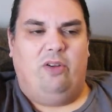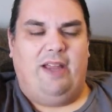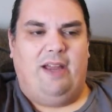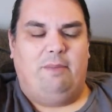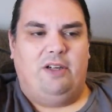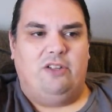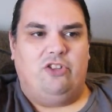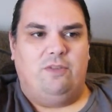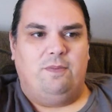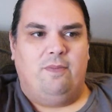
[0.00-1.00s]
that
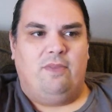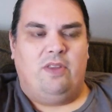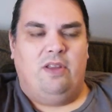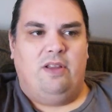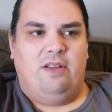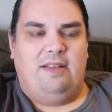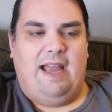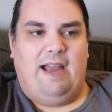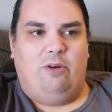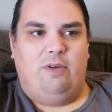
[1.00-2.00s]
much. Now,